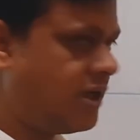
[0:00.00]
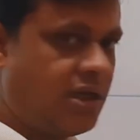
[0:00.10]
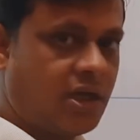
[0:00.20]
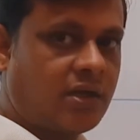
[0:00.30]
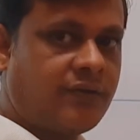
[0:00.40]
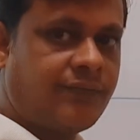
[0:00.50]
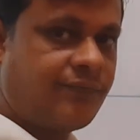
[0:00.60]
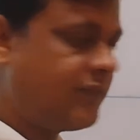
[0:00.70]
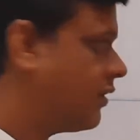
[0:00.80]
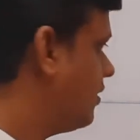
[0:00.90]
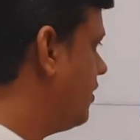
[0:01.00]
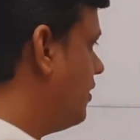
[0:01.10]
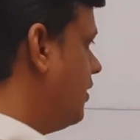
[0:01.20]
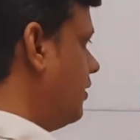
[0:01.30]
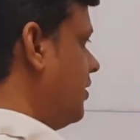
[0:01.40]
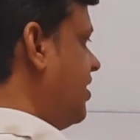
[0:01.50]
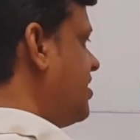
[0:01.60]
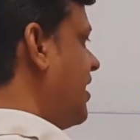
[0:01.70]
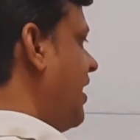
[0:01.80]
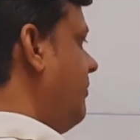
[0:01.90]
here,
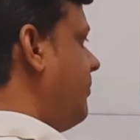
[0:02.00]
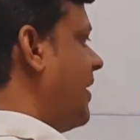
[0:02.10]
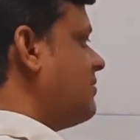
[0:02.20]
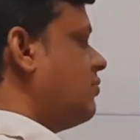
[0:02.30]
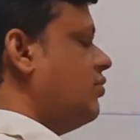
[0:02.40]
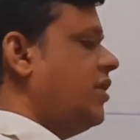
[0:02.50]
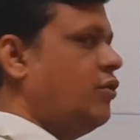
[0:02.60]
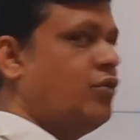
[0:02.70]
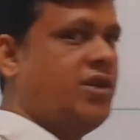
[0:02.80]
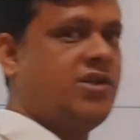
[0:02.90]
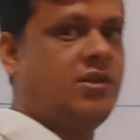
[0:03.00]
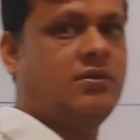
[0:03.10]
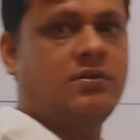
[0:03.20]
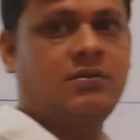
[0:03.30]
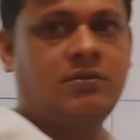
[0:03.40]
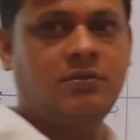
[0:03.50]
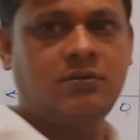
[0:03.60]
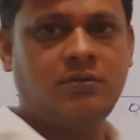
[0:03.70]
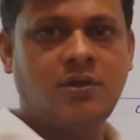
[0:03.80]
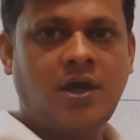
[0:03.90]
this line passed through the origin.
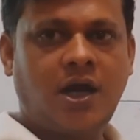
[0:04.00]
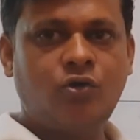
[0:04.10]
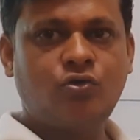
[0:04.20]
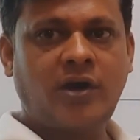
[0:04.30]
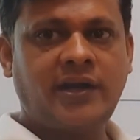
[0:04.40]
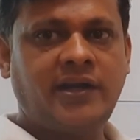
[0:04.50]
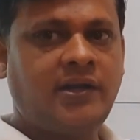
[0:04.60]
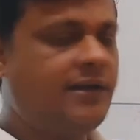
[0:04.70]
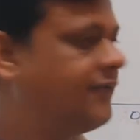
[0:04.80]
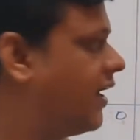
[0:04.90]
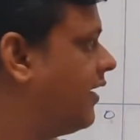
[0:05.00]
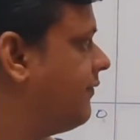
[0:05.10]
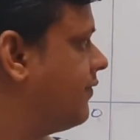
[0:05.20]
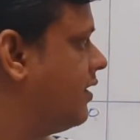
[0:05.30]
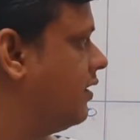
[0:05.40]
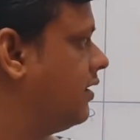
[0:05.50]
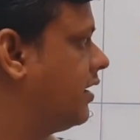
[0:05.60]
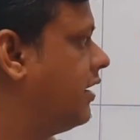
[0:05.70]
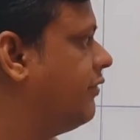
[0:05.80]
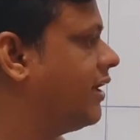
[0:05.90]
How to identify the
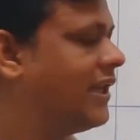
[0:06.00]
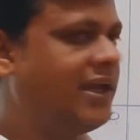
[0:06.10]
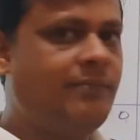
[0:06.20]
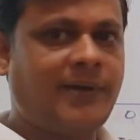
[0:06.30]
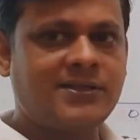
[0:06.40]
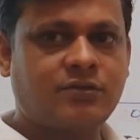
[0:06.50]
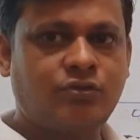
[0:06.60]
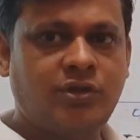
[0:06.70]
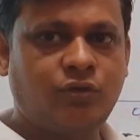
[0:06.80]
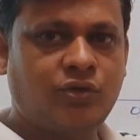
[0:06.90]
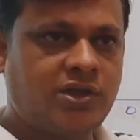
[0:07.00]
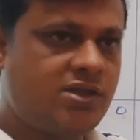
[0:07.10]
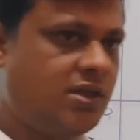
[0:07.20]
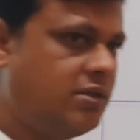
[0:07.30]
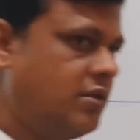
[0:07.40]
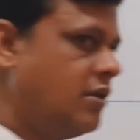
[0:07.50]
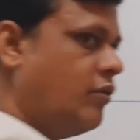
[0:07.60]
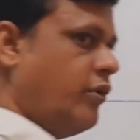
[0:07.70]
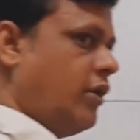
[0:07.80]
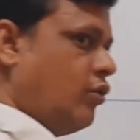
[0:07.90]
given line passed through the origin?
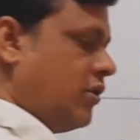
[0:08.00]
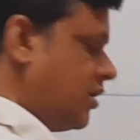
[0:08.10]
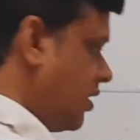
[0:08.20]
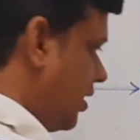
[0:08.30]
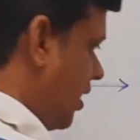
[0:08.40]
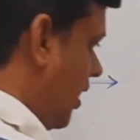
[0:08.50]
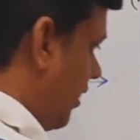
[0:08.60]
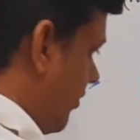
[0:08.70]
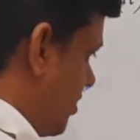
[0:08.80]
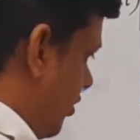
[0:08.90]
We know the general equation